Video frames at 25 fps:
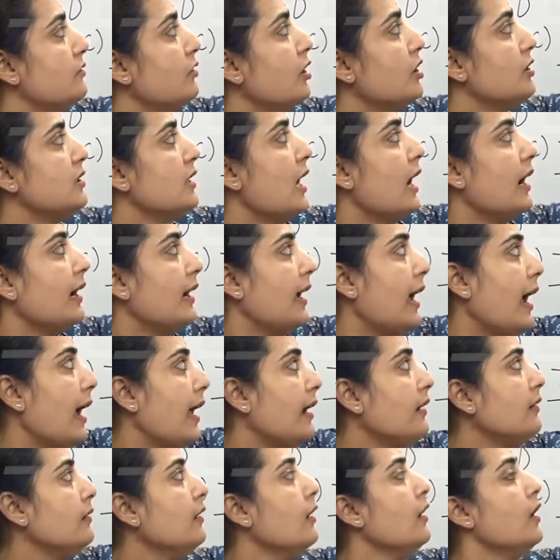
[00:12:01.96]
was
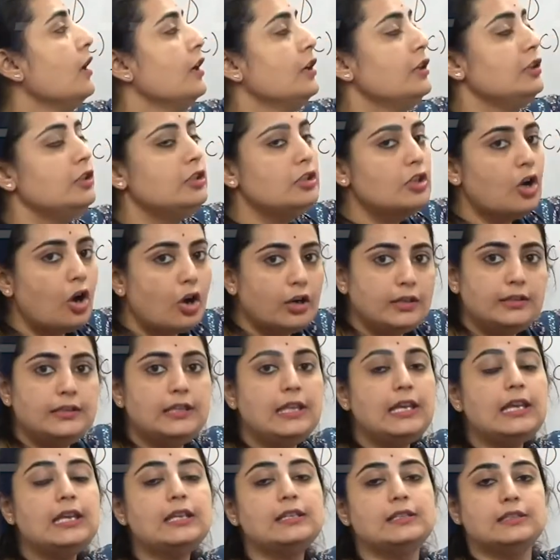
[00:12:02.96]
again not
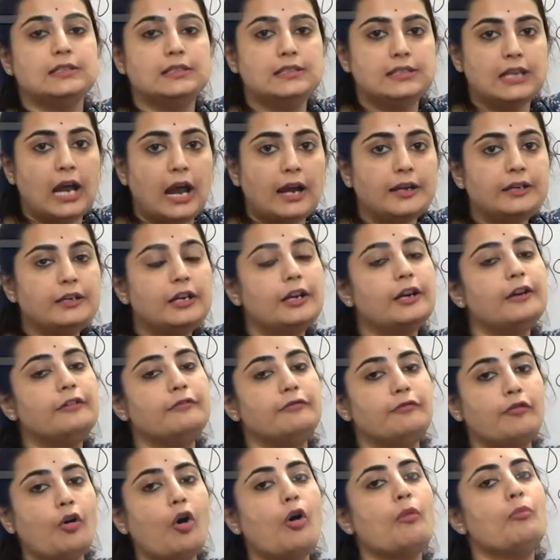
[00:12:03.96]
the standard
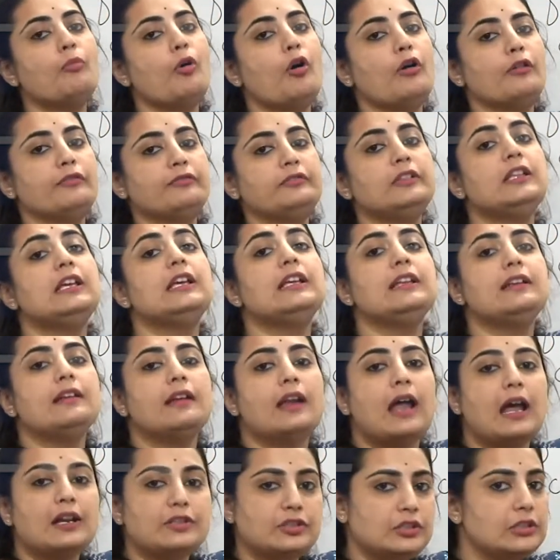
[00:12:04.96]
form of the
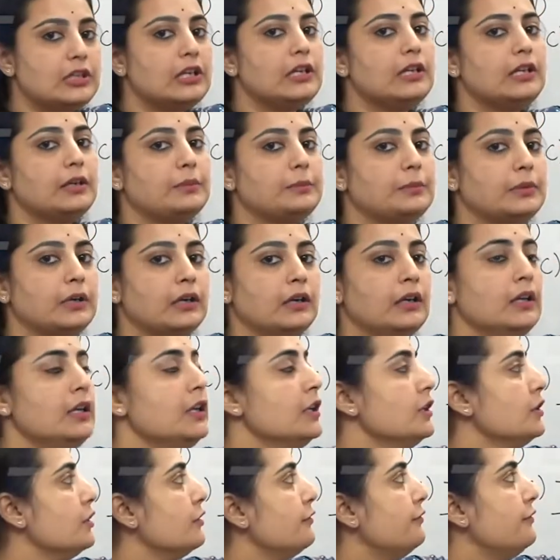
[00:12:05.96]
rational number.
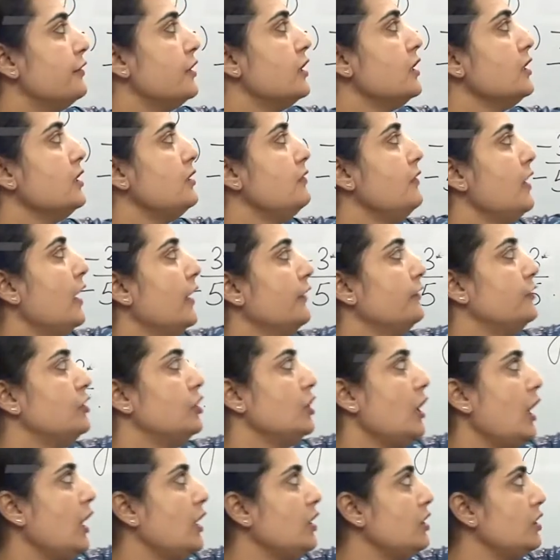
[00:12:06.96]
So first we have
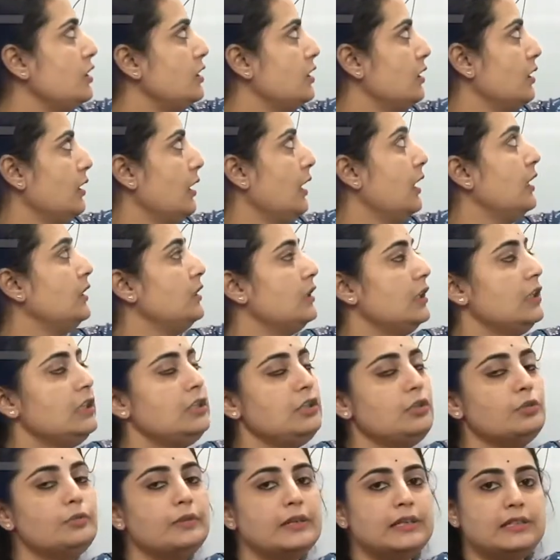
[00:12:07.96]
changed it
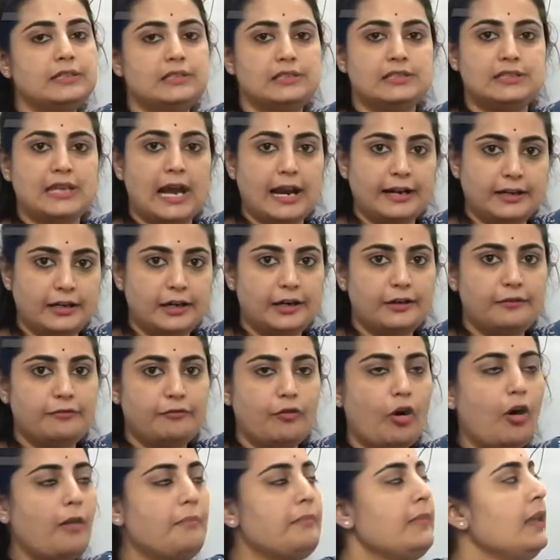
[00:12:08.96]
into its standard
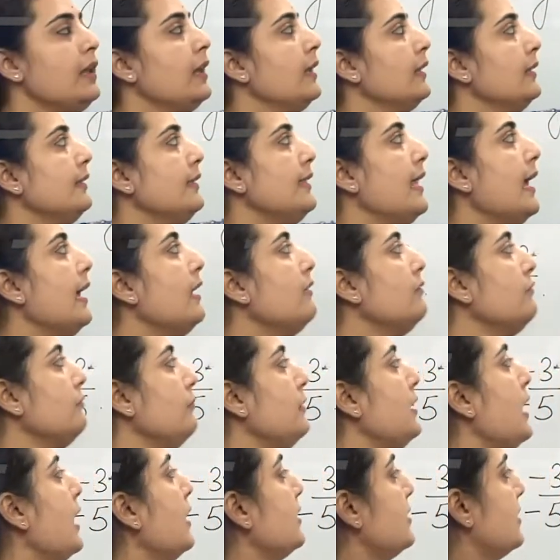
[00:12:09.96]
form, then
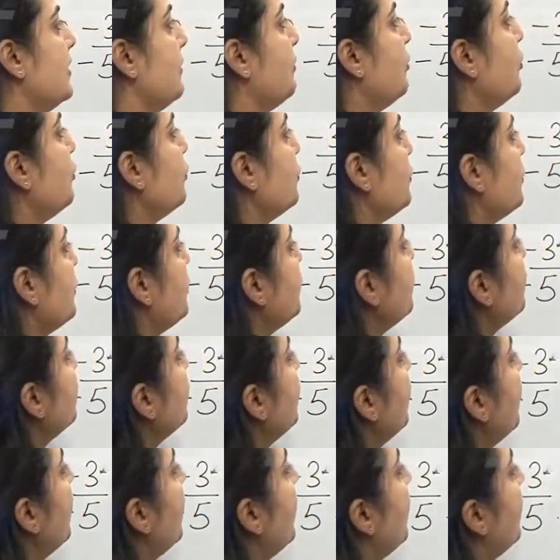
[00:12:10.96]
we are supposed to